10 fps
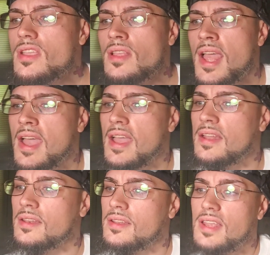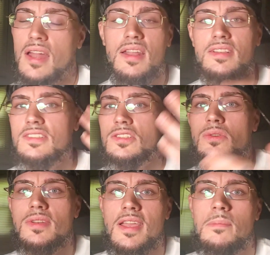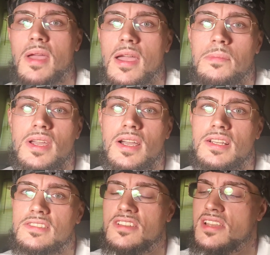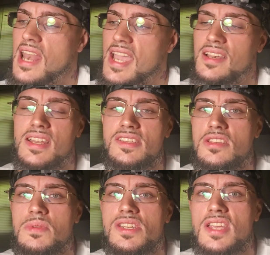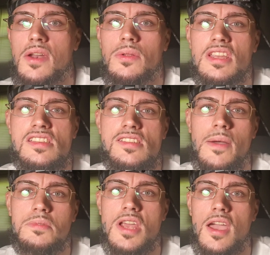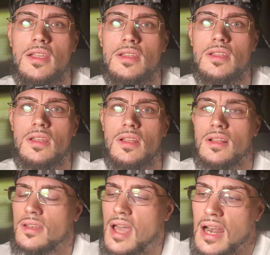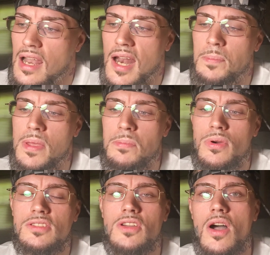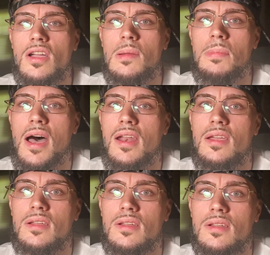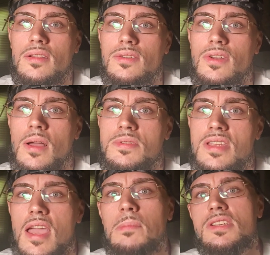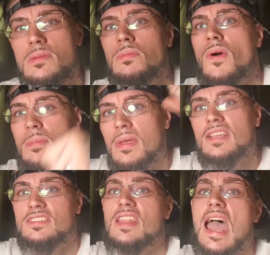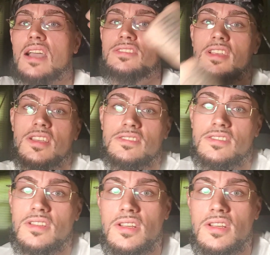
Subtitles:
and y'all need to tune in, man, because light needs to be shed on this subject. Not a lot of people are talking about it. You know what I'm saying? But your boy Big Stacks is,